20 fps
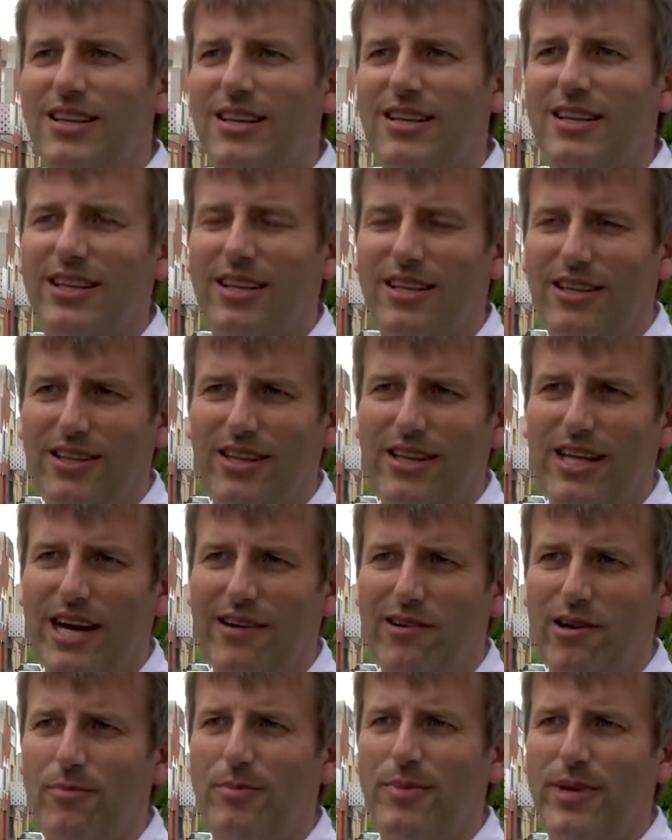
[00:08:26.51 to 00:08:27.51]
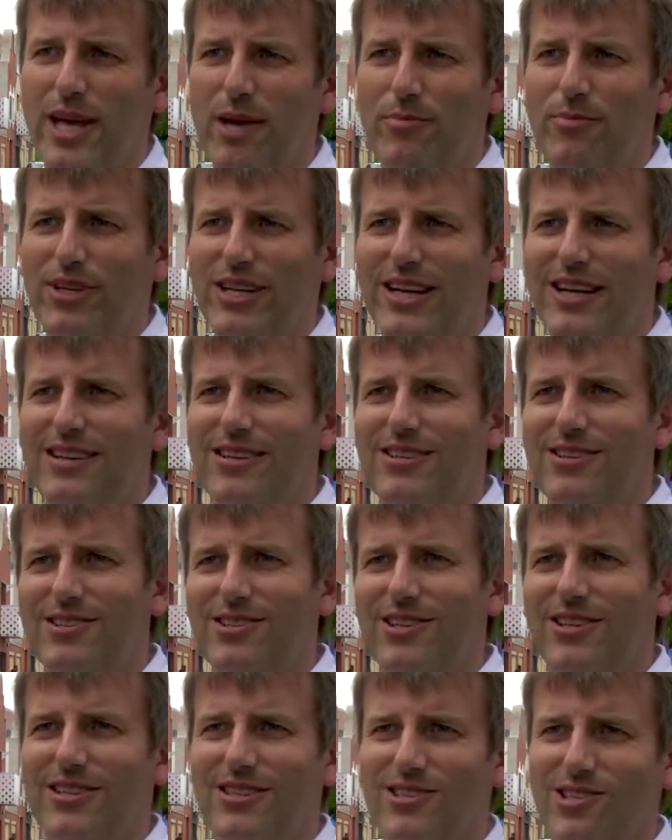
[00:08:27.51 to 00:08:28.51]
that the RIBA put in
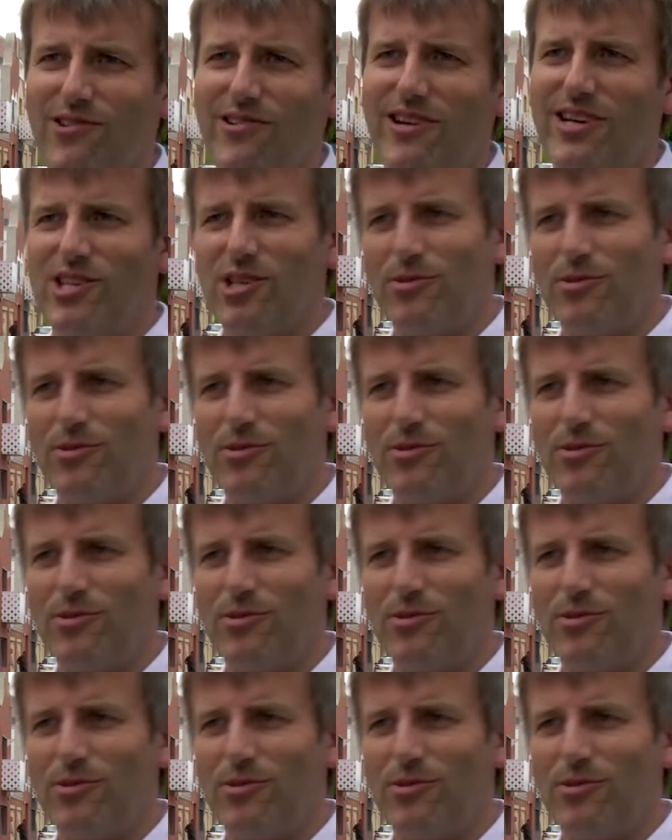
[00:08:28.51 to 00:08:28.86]
does a great